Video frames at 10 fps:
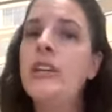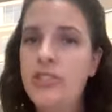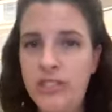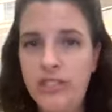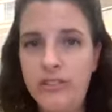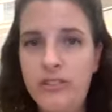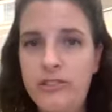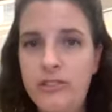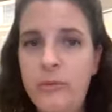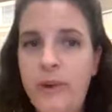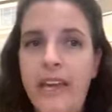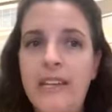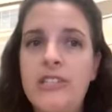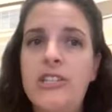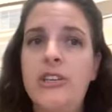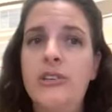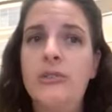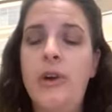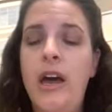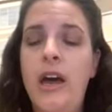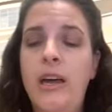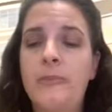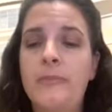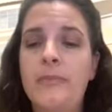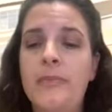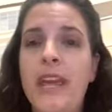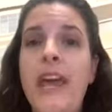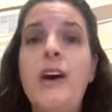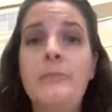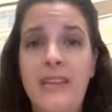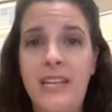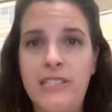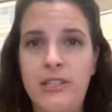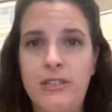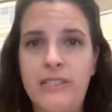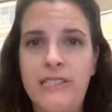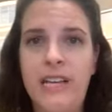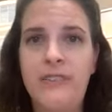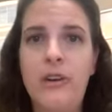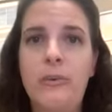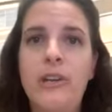just to lose weight to help make that surgery safer.